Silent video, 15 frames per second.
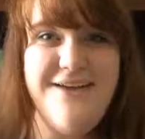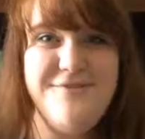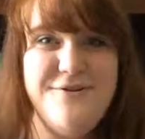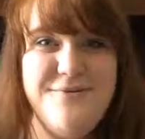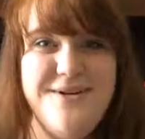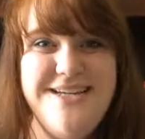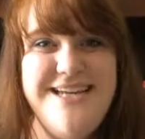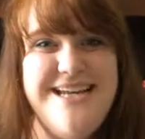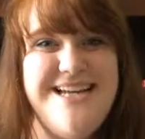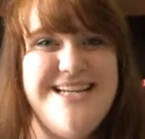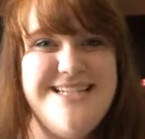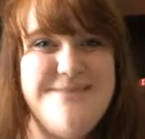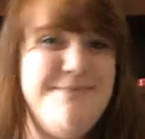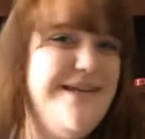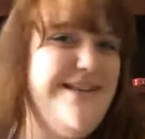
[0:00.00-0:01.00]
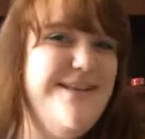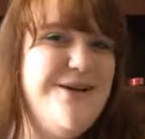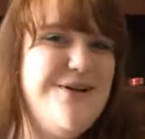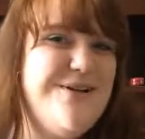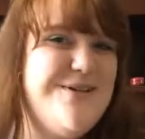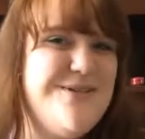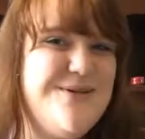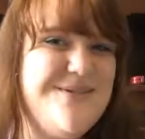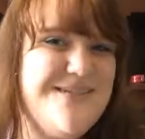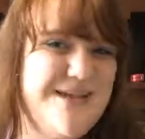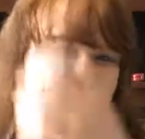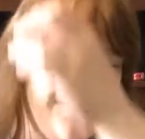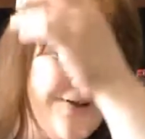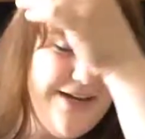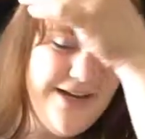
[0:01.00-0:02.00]
everyone, it is me, Lyric Soul
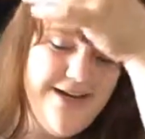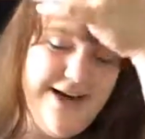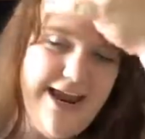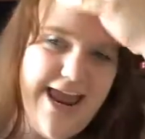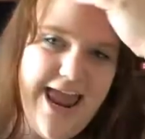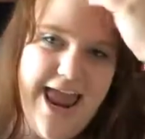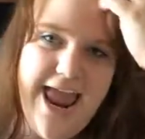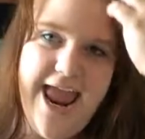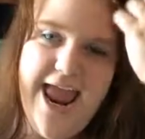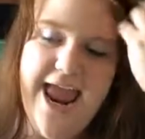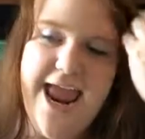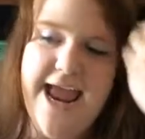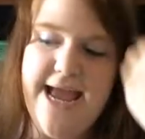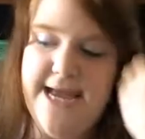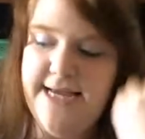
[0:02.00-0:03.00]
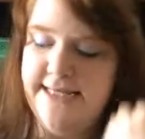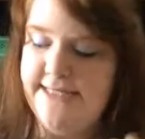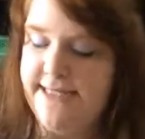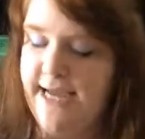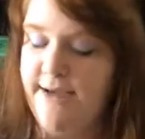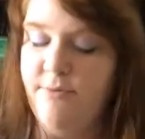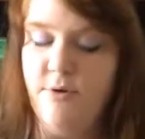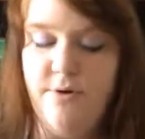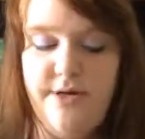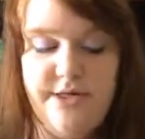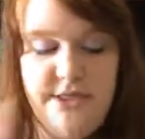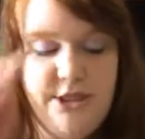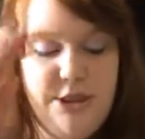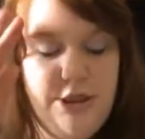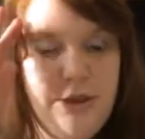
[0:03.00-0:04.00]
Tarot here, and I'm
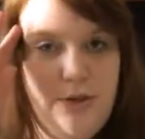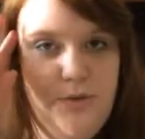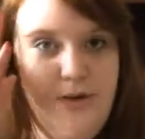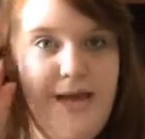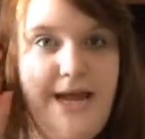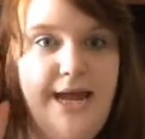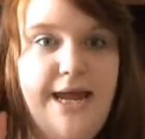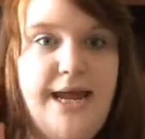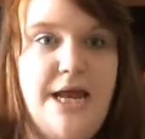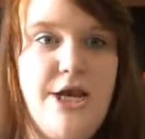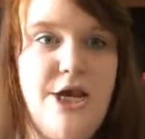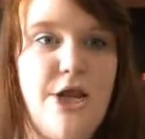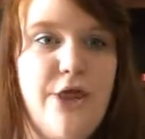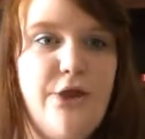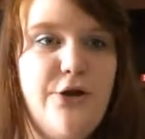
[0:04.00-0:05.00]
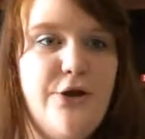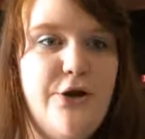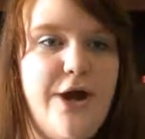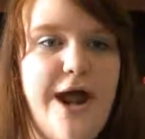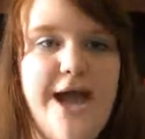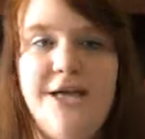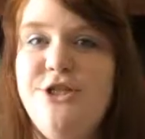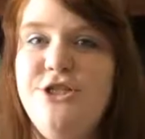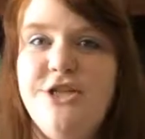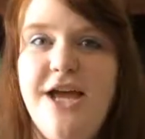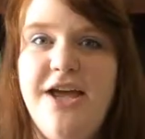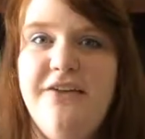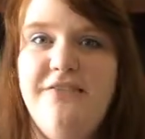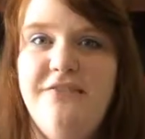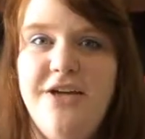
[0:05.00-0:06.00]
going to do another
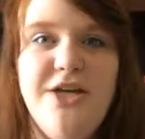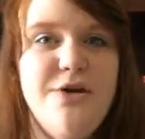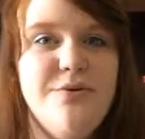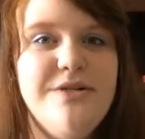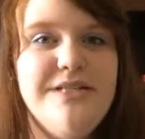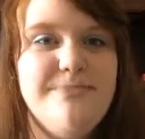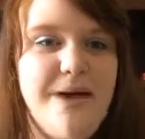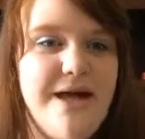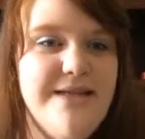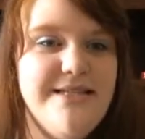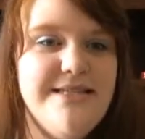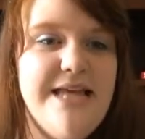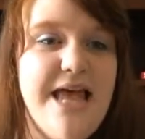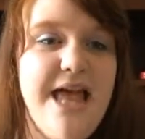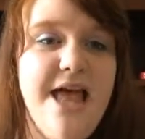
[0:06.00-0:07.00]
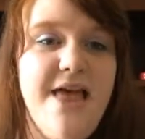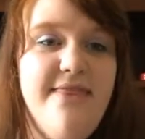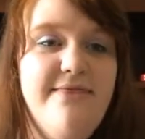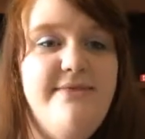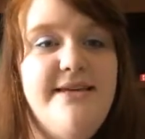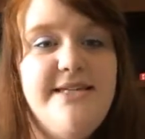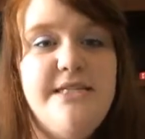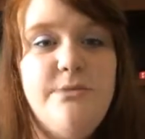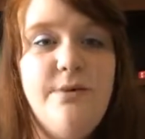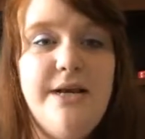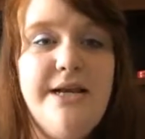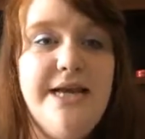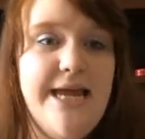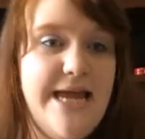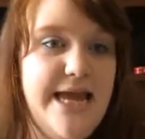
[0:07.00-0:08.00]
hashtag video response. This
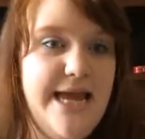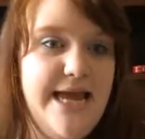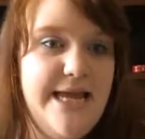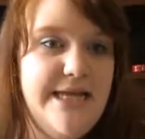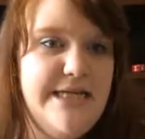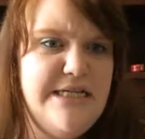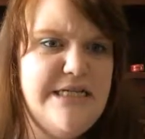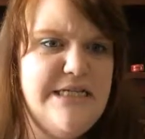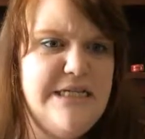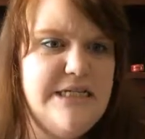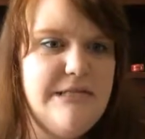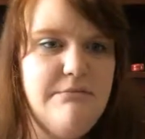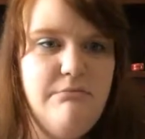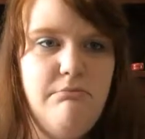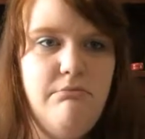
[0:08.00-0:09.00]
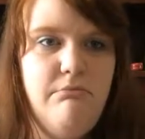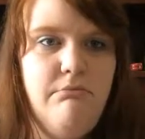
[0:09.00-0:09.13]
one is